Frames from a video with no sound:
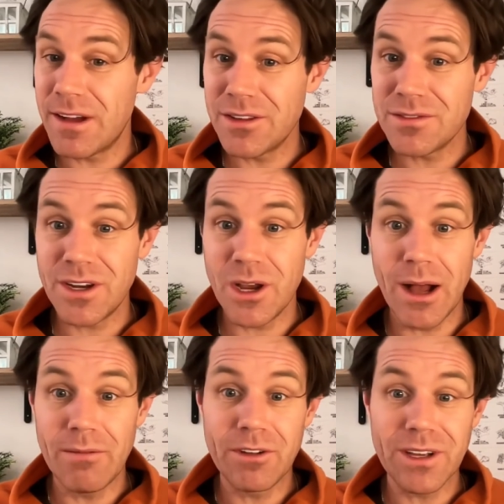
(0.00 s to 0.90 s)
you found this video
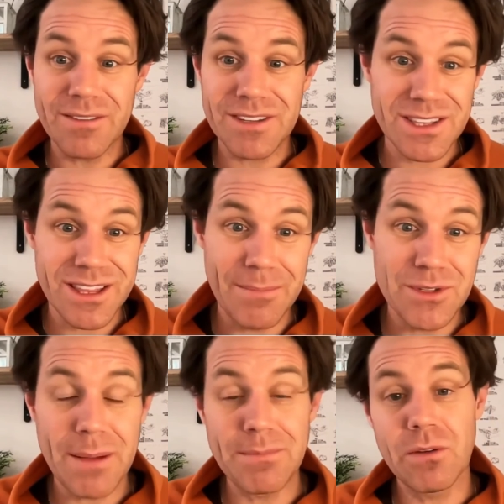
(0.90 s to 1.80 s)
helpful, give us a thumbs
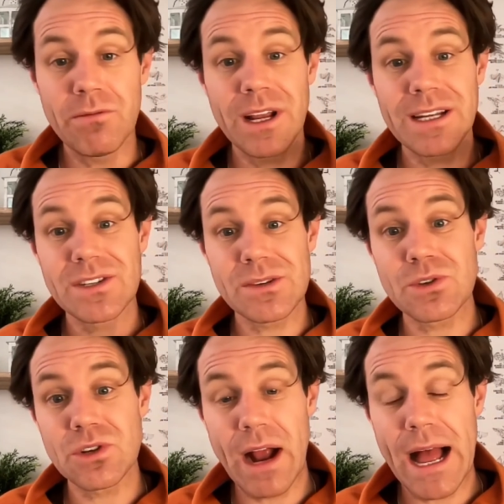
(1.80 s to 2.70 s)
up. Don't forget to
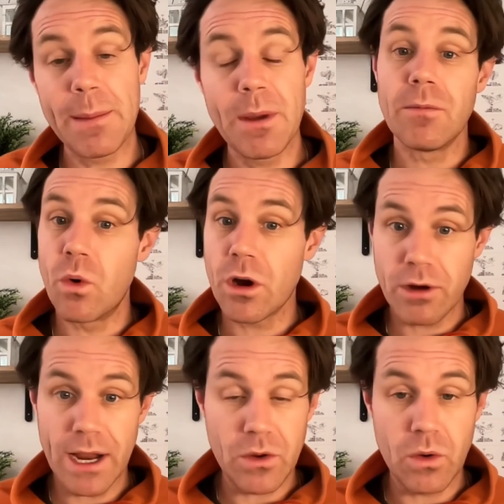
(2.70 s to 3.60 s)
subscribe for more
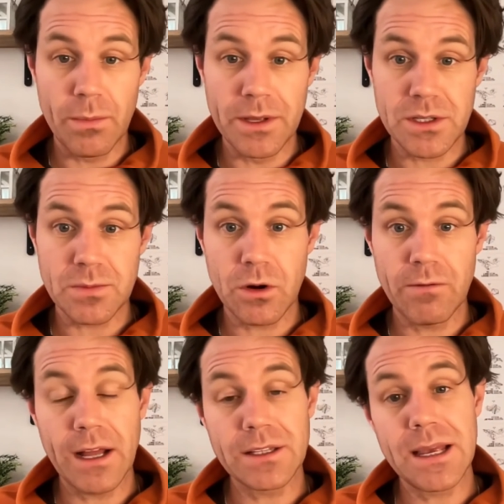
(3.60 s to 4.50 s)
great Google business
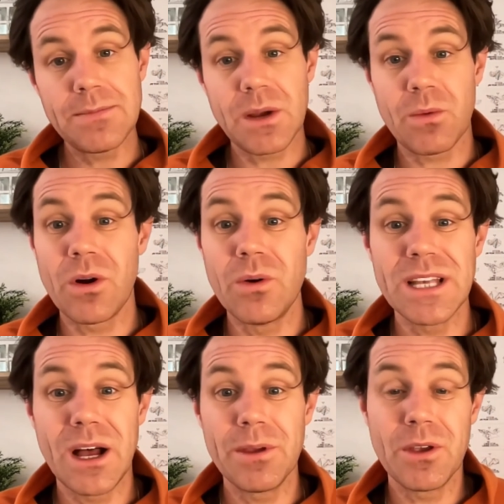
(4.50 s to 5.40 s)
profile tips. And we're always
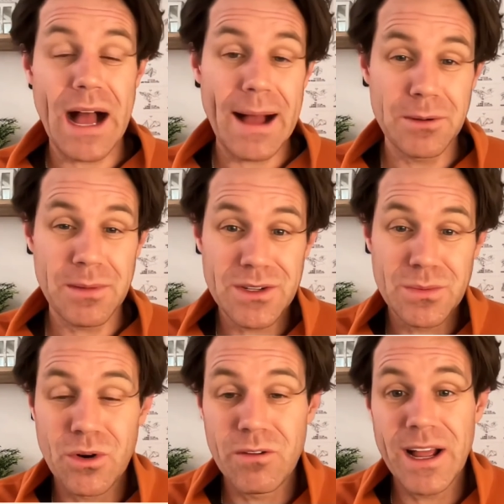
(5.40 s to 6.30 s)
helping you optimize your
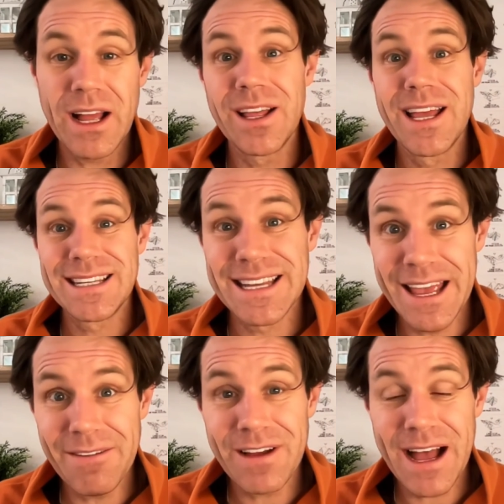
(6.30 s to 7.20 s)
profile to
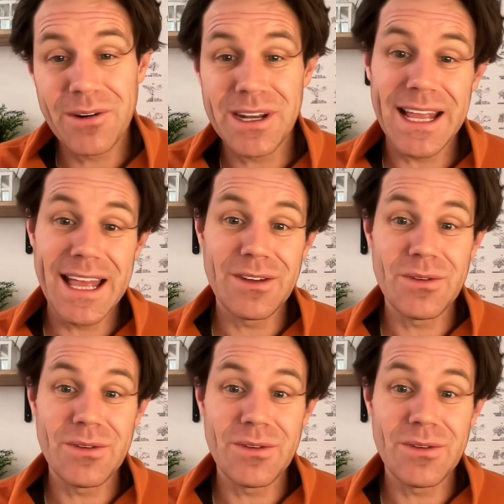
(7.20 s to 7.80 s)
get found and get